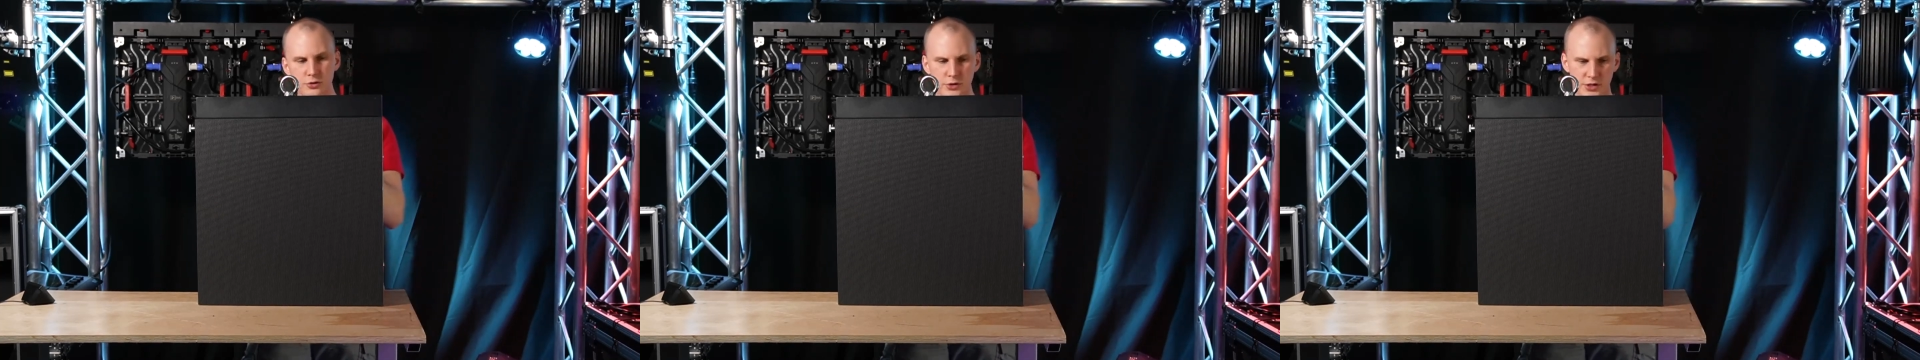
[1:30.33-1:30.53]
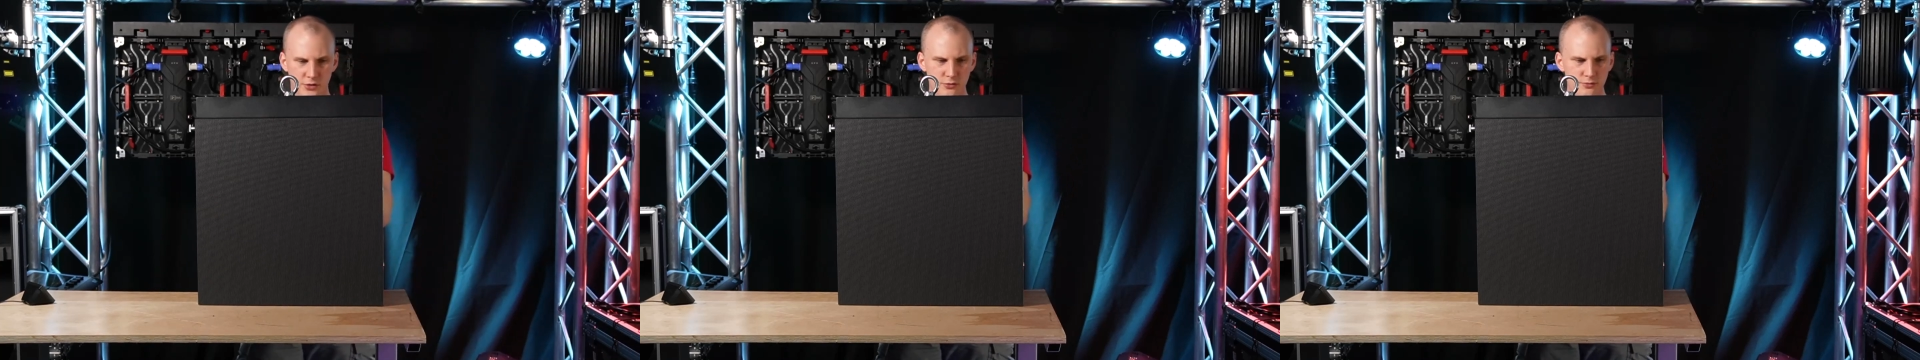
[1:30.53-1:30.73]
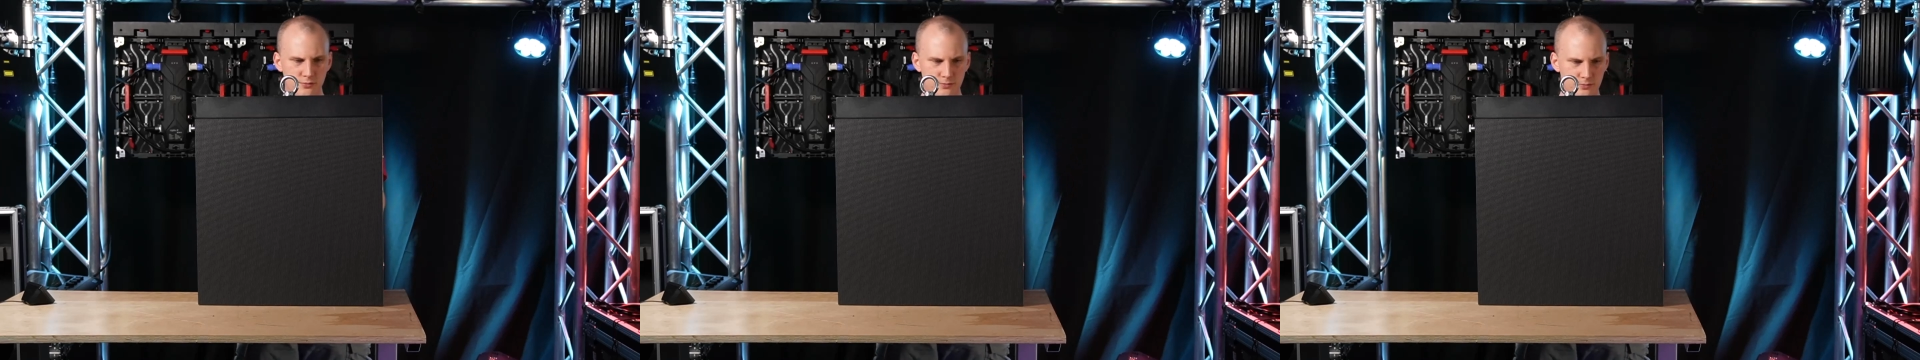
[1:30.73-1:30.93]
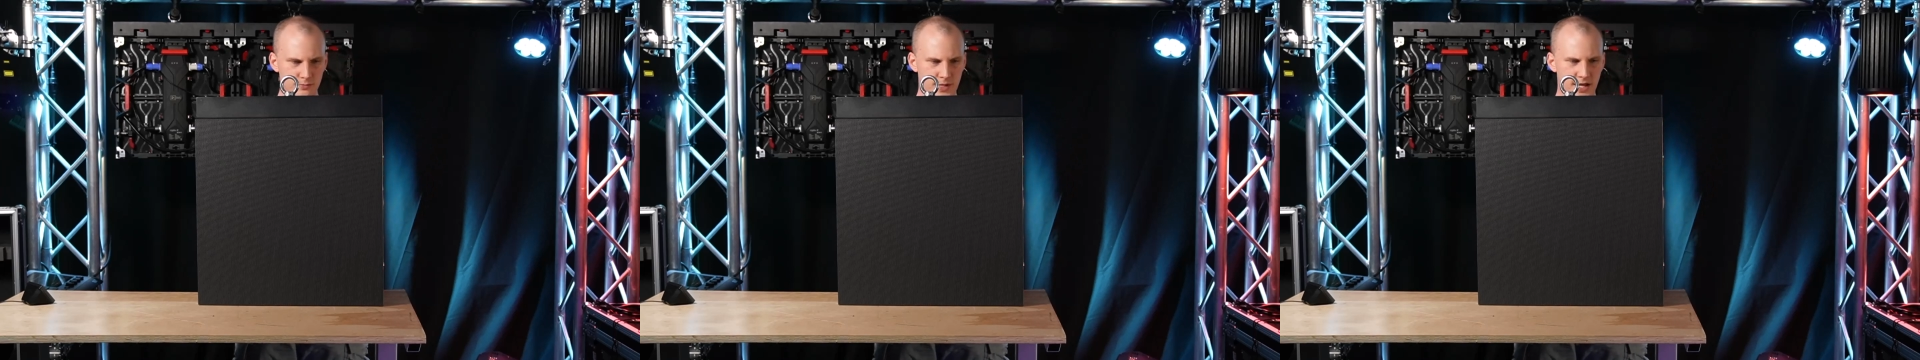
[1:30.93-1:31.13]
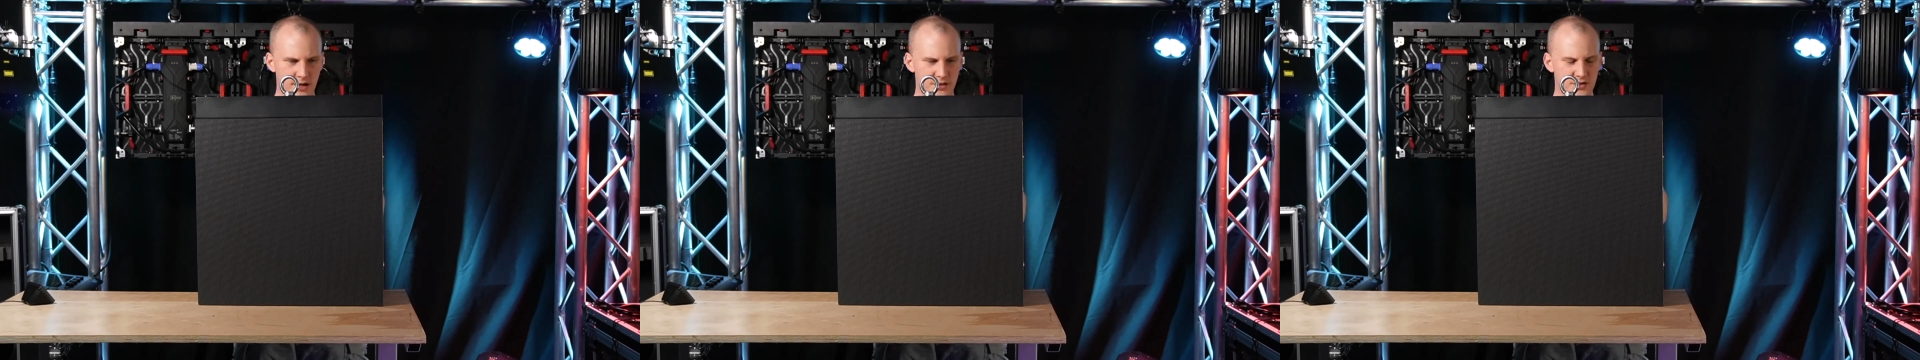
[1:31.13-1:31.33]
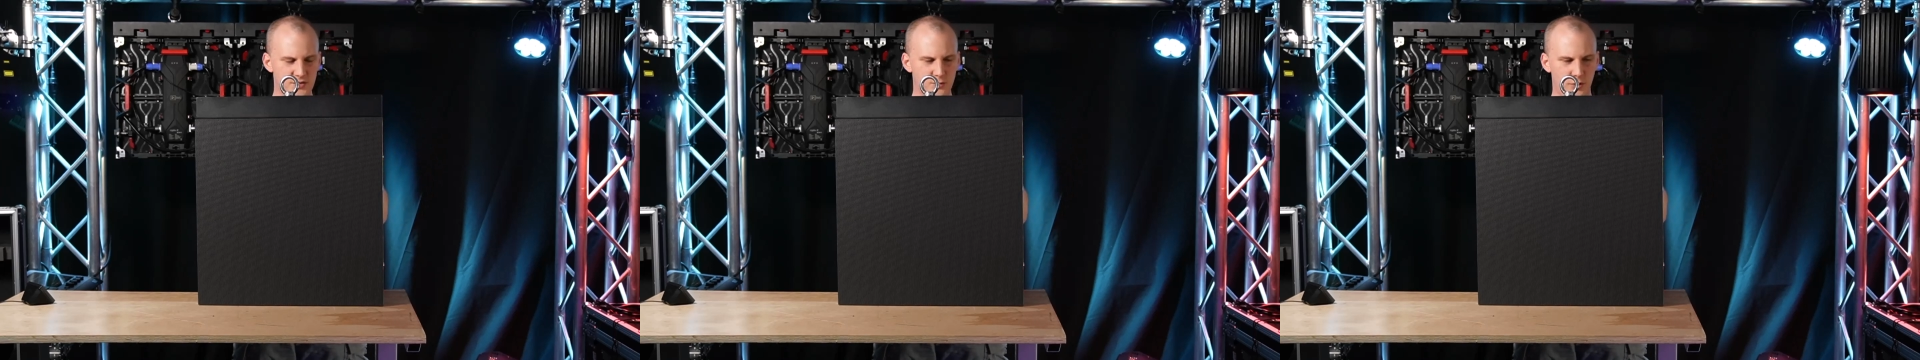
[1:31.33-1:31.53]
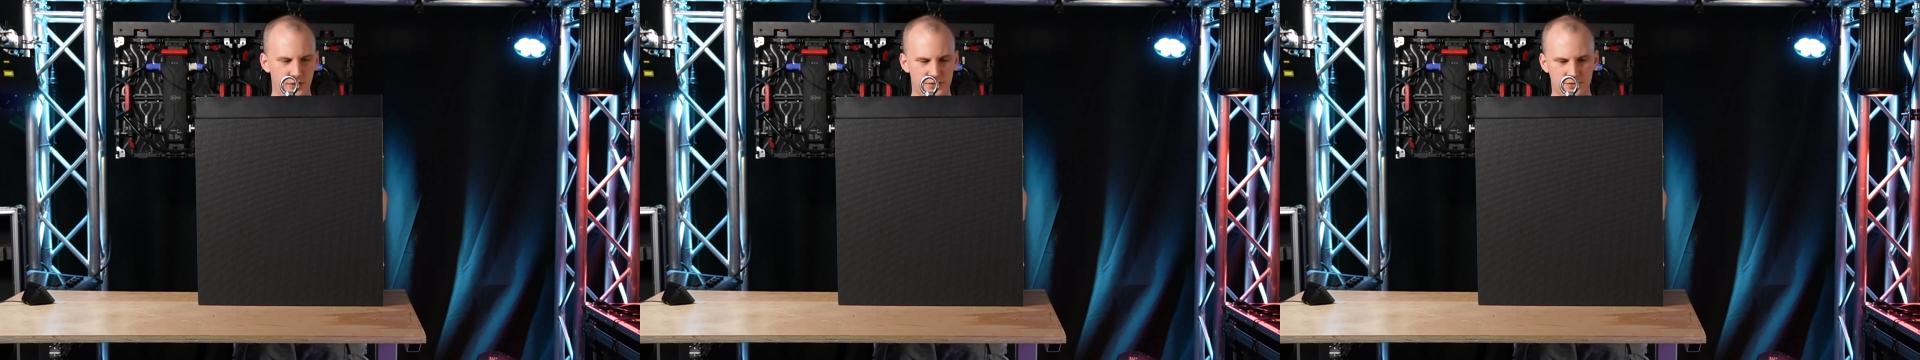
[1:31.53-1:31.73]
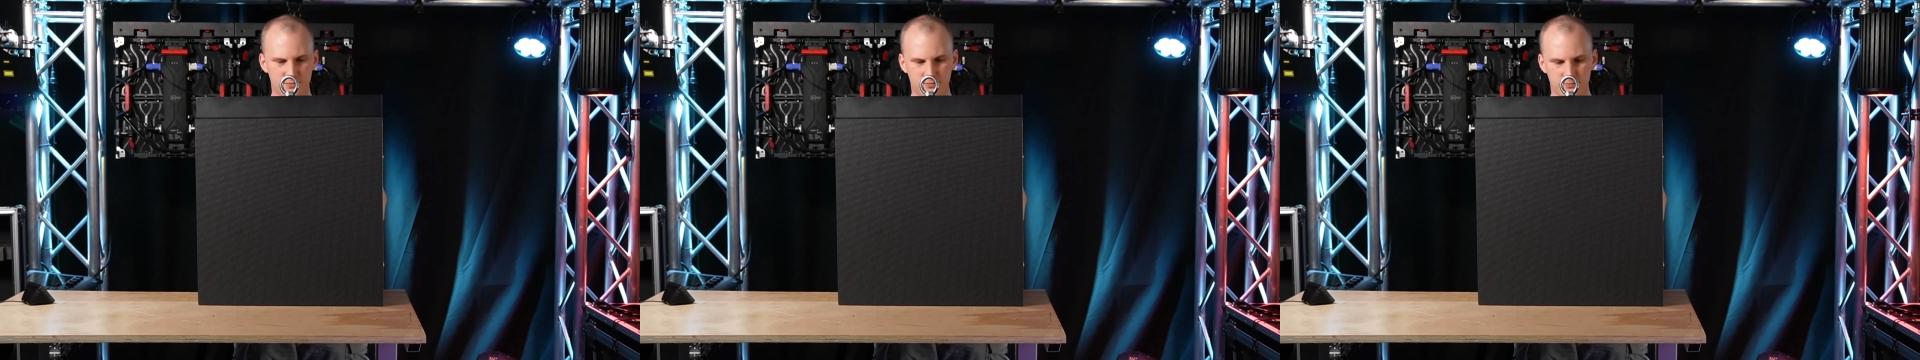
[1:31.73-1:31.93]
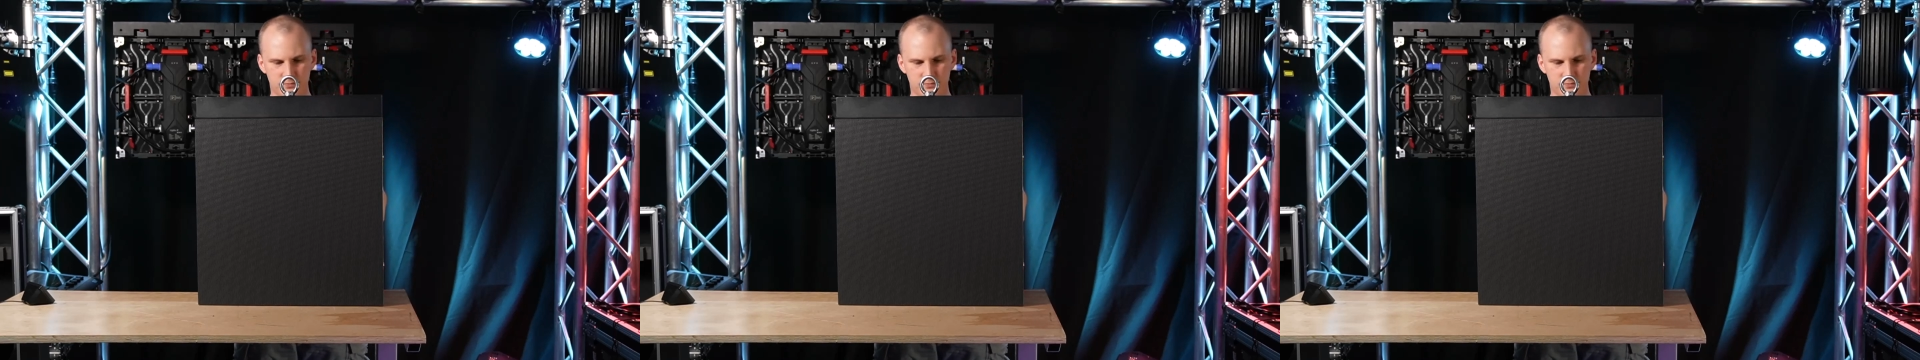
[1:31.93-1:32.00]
you how this works.